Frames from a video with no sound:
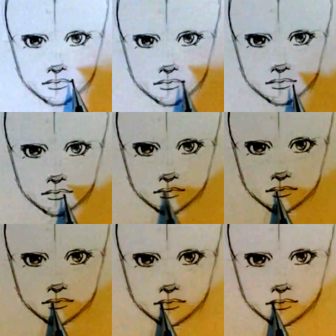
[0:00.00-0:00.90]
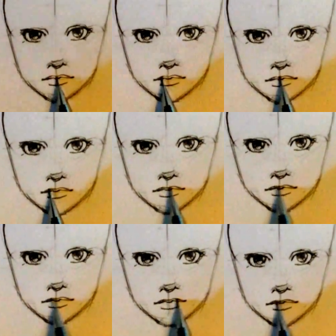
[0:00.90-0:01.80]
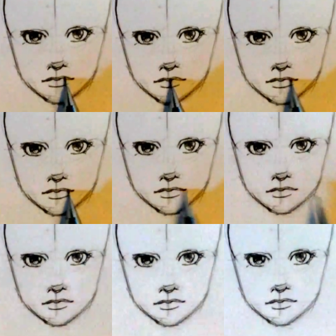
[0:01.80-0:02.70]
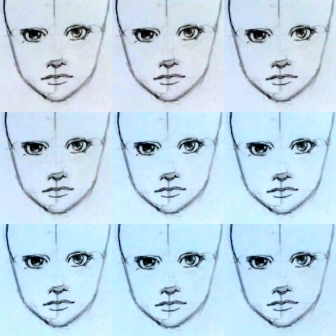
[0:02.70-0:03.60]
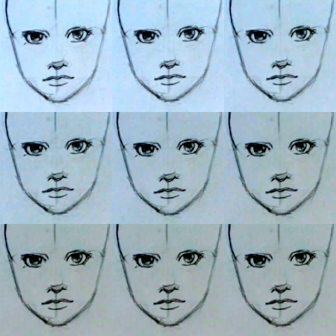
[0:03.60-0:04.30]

And I usually shade the upper lip in just because it looks better.